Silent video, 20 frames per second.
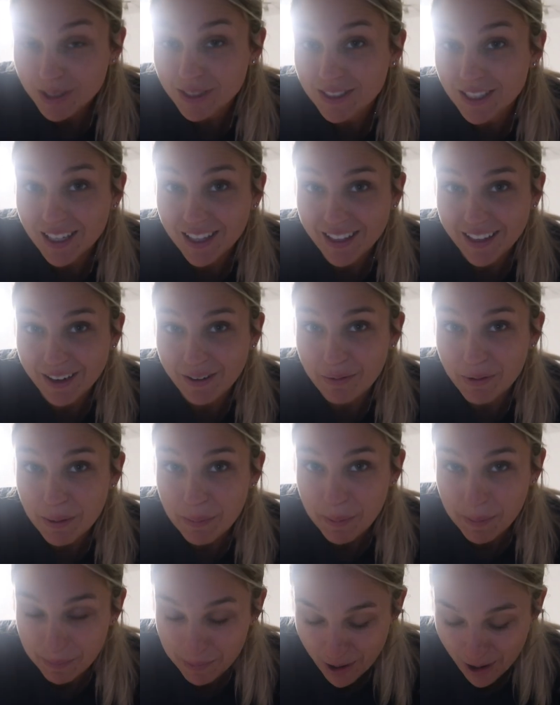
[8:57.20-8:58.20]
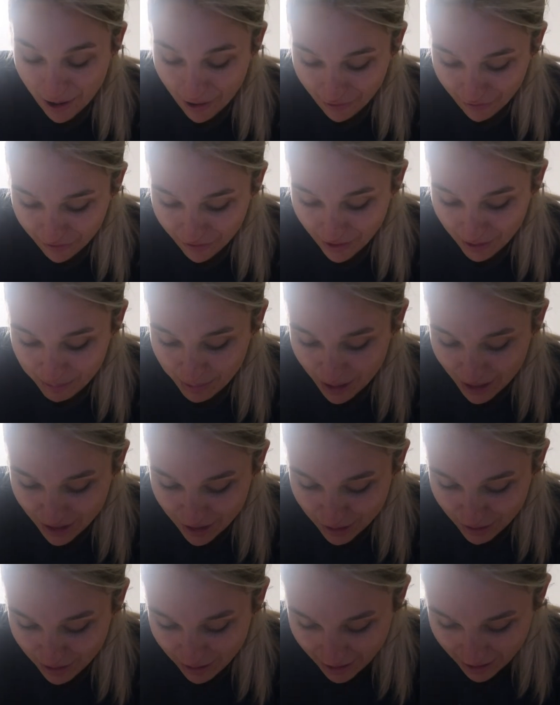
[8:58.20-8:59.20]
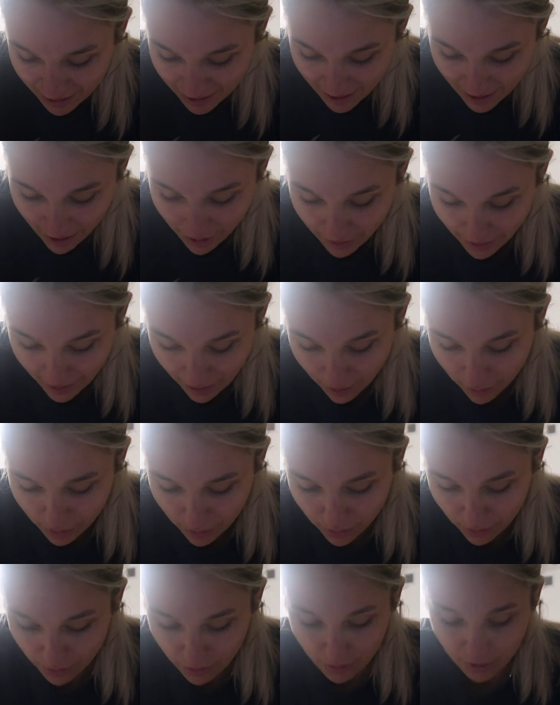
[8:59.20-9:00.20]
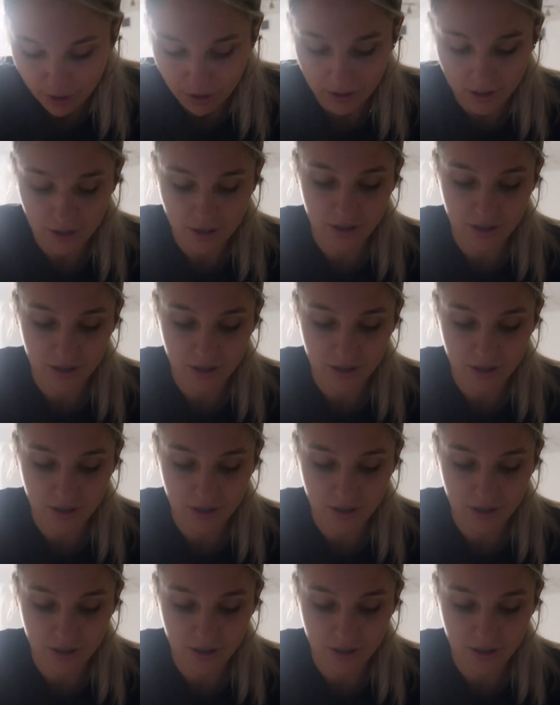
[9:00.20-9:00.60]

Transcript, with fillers: just gonna like rip them off. I'm gonna do it like now. Okay, cool, cool.